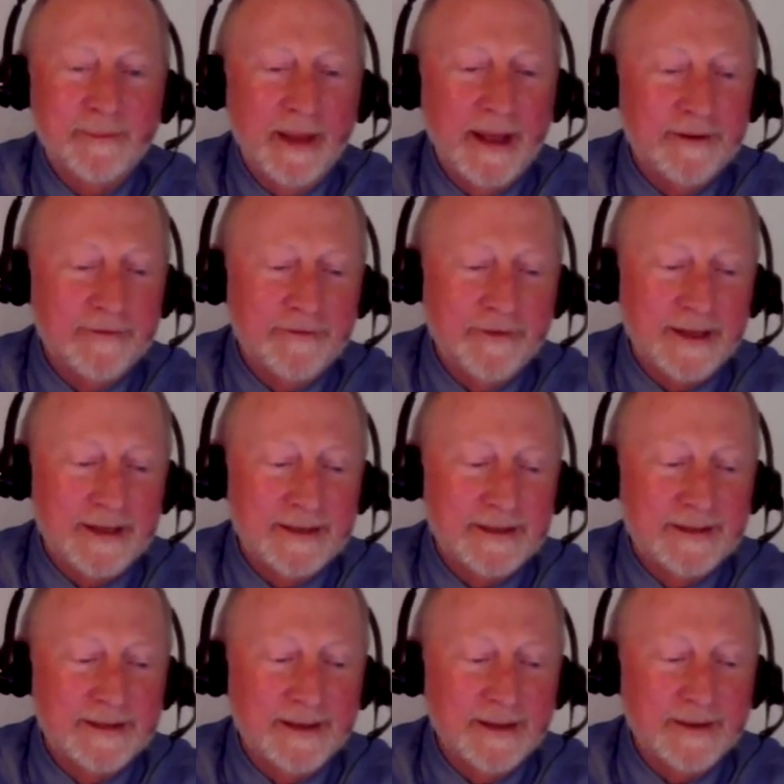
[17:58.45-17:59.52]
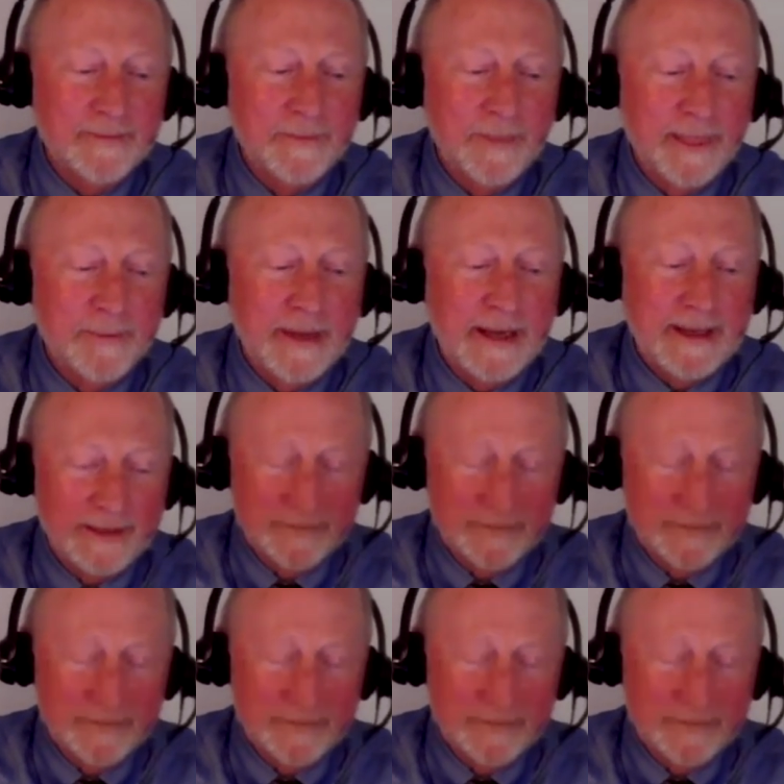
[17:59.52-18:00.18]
benefit. But